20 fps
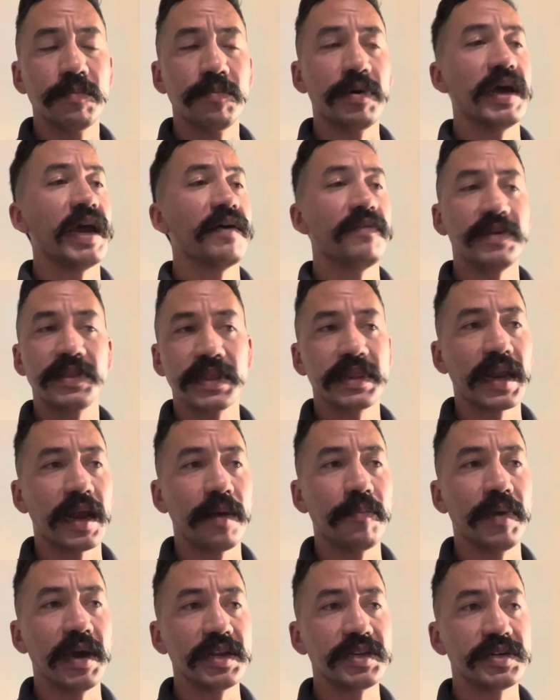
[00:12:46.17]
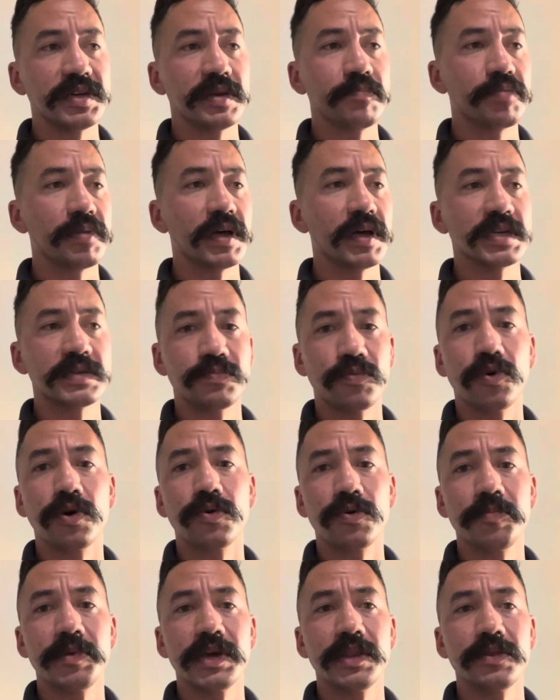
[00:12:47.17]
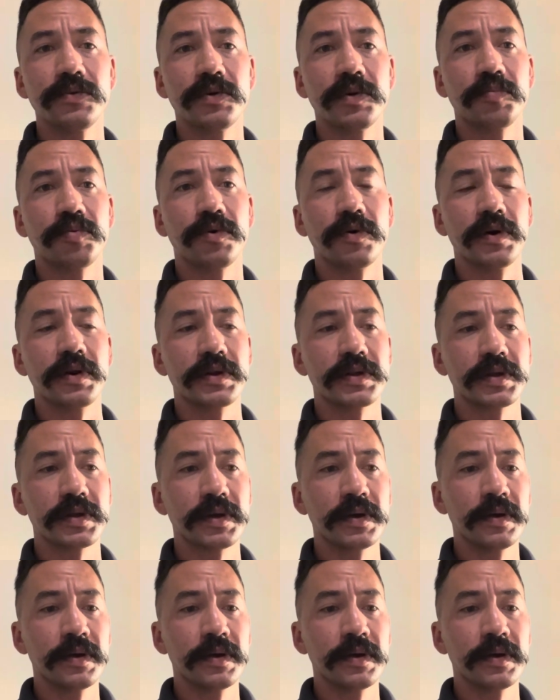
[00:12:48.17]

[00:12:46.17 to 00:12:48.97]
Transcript: but everything that I mentioned plus more will be in the report.